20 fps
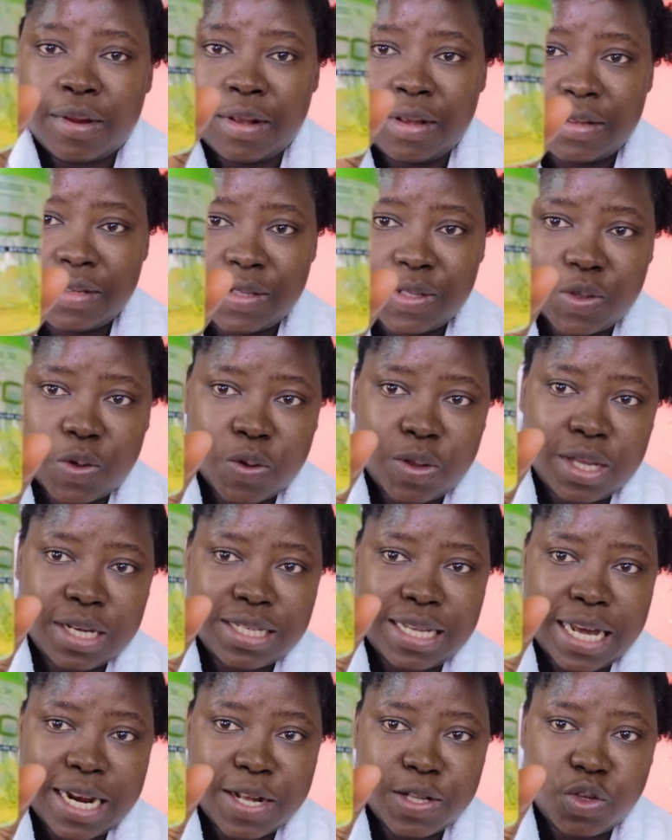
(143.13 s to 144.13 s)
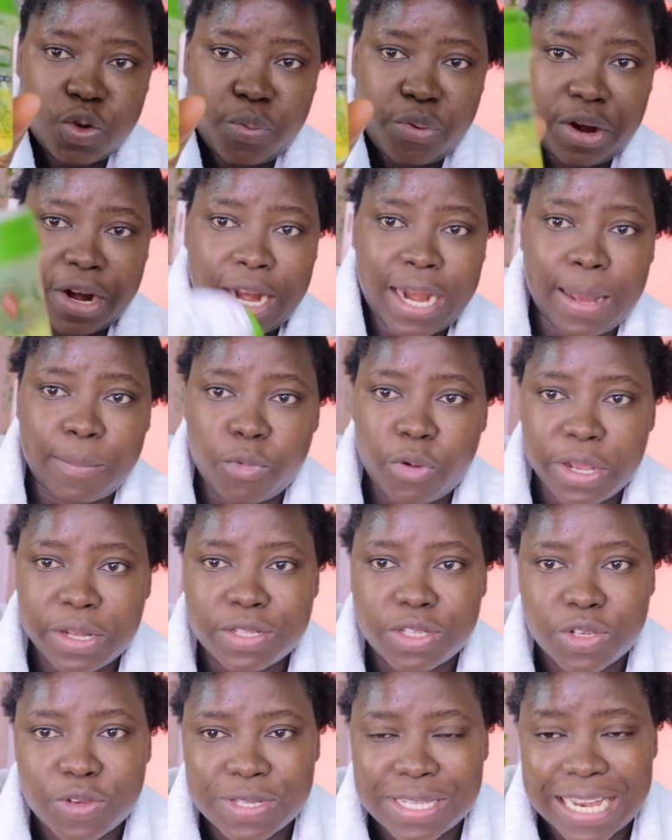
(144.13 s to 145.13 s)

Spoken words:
So these are the two products I'm going to use.